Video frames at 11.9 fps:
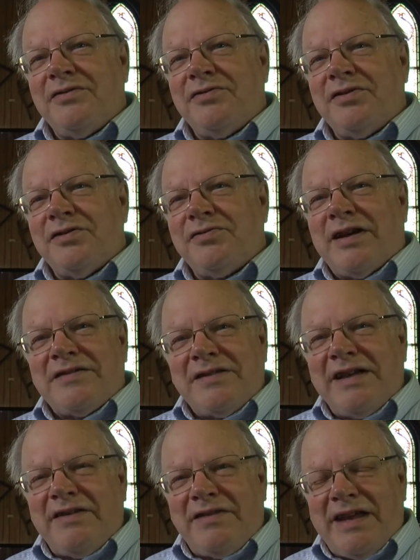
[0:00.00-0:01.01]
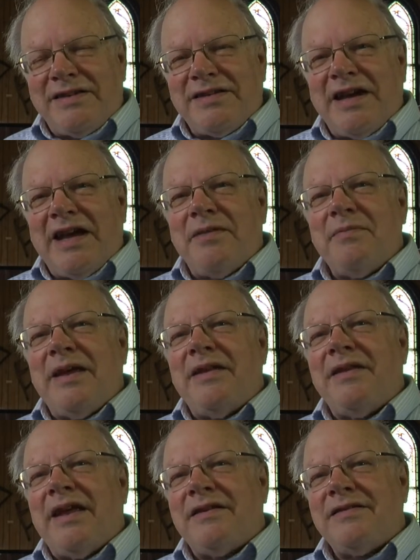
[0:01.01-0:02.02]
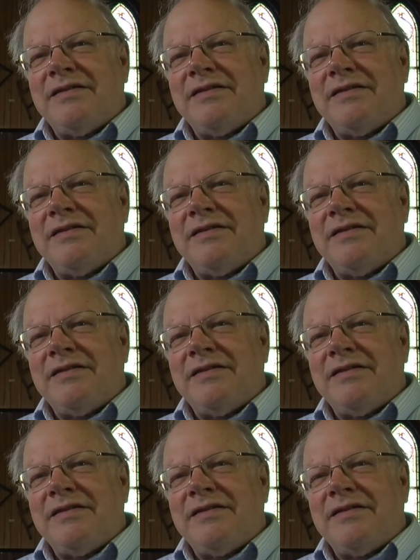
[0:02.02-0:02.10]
dressing at that time, and that